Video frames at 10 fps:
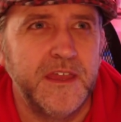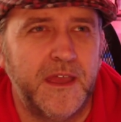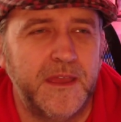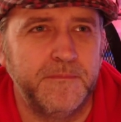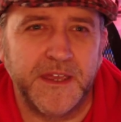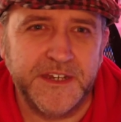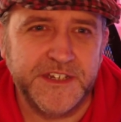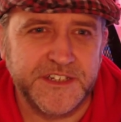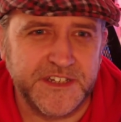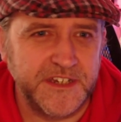Uh, my
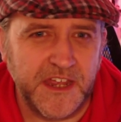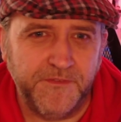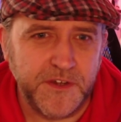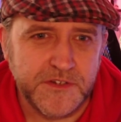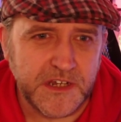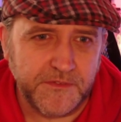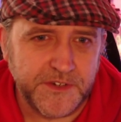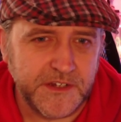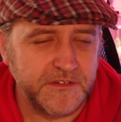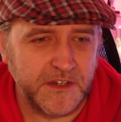nieces and nephews loved
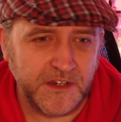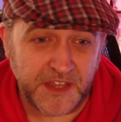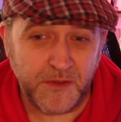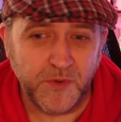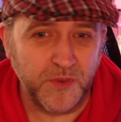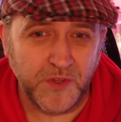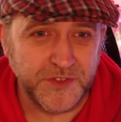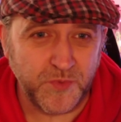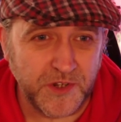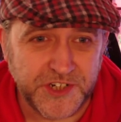it, and they were the
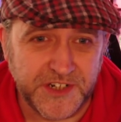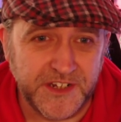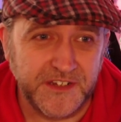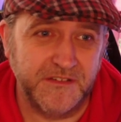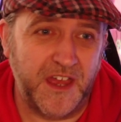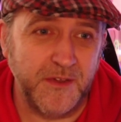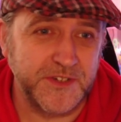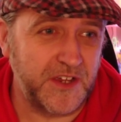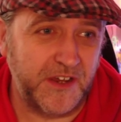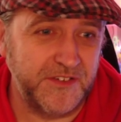ones watching it. I
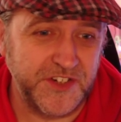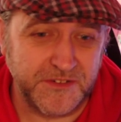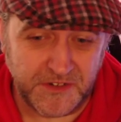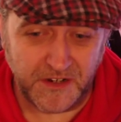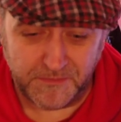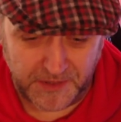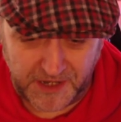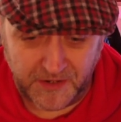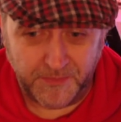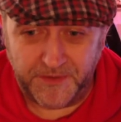was kind of just, you know,
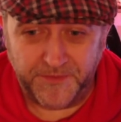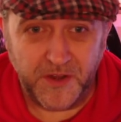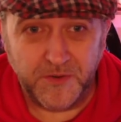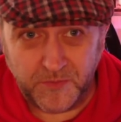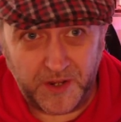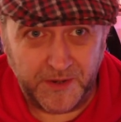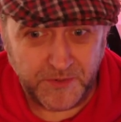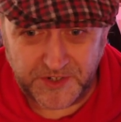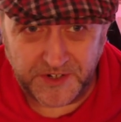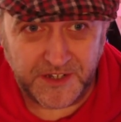playing on my phone while it
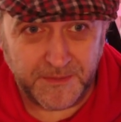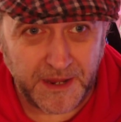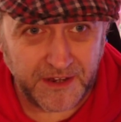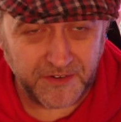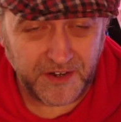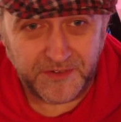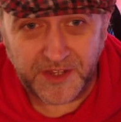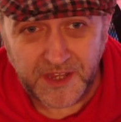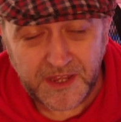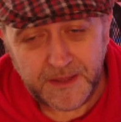was on in the background.
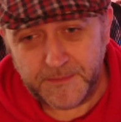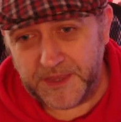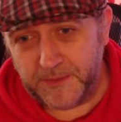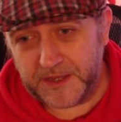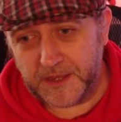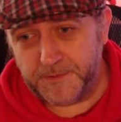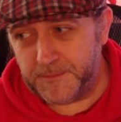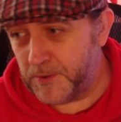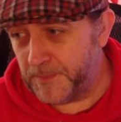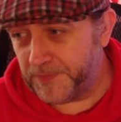But there we go,
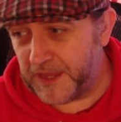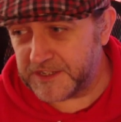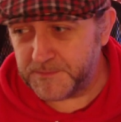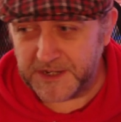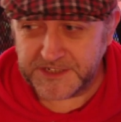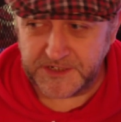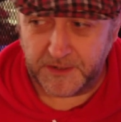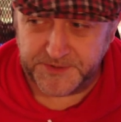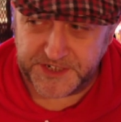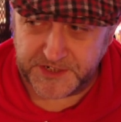people. That's my
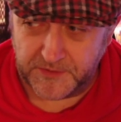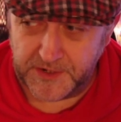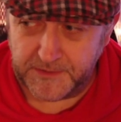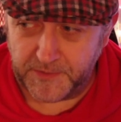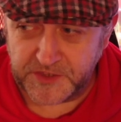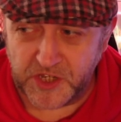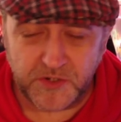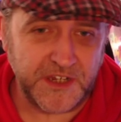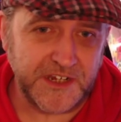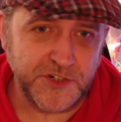synopsis of it.
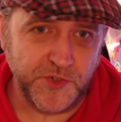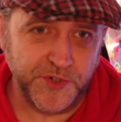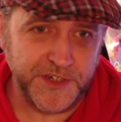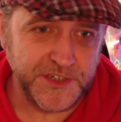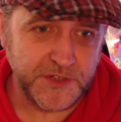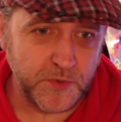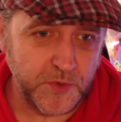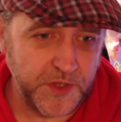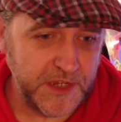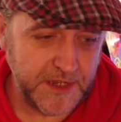Don't get drawn into
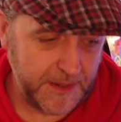all the